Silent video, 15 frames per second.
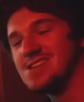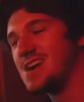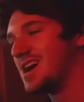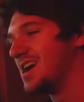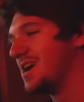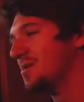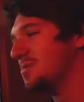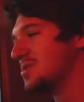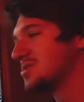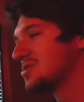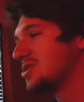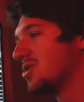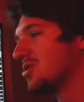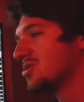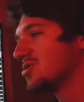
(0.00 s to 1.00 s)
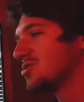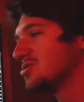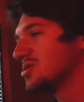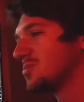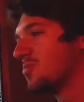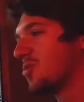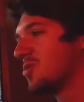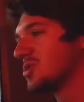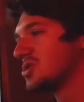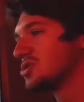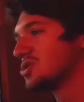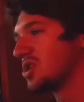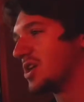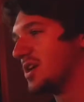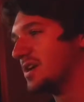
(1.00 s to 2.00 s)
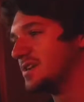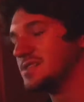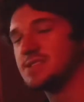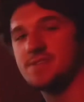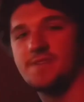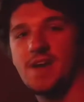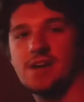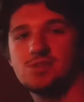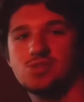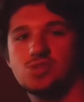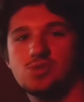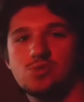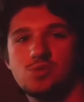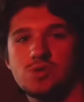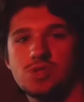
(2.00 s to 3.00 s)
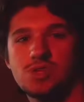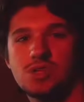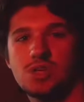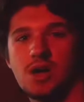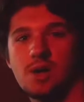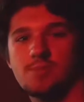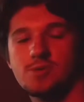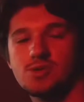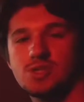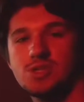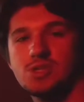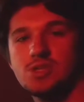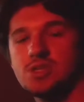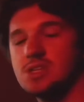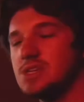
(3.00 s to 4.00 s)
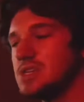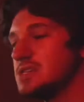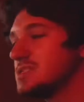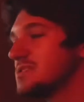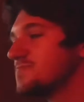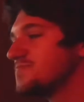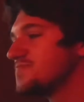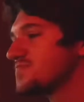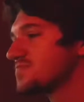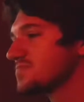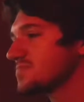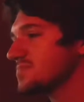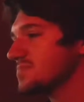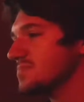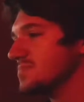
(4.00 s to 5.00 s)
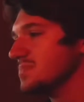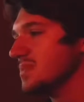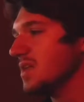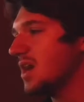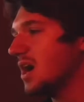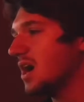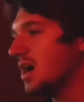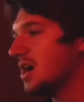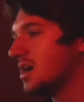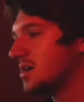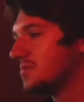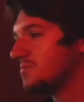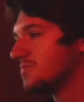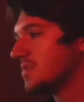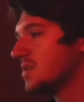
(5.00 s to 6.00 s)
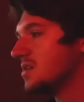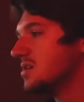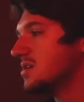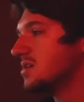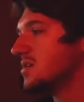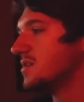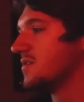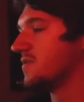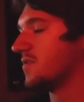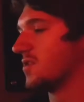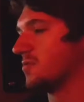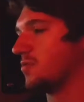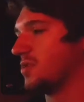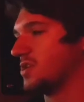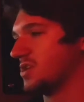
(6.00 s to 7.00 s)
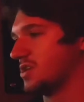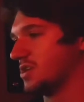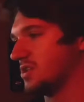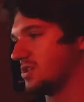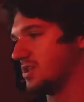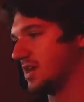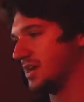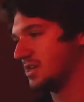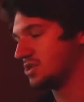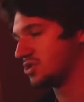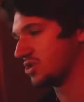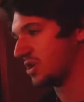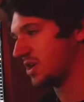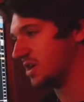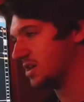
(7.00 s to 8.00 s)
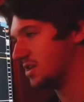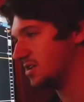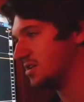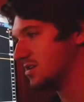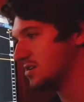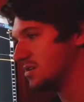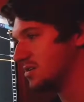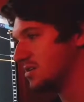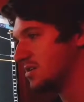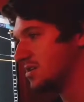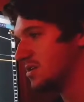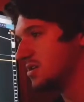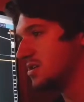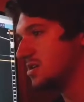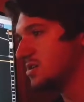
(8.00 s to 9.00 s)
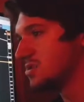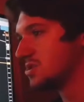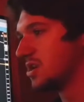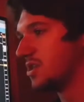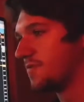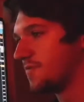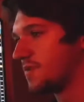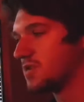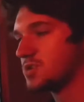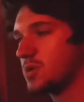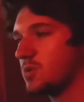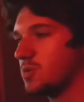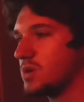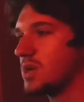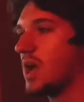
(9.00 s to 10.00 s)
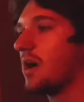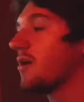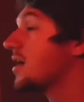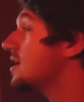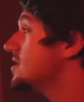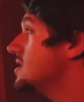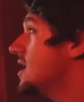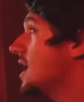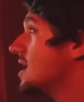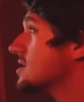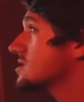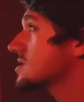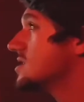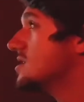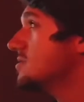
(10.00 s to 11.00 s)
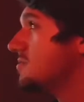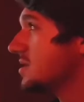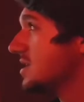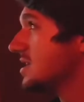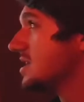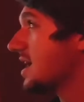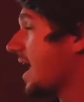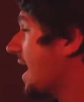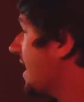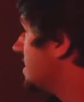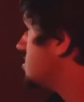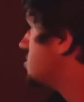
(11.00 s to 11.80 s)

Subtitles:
But going through some morning trades, found two really good opportunities for a pretty good day trade. So the first one we got right now is going to be CAD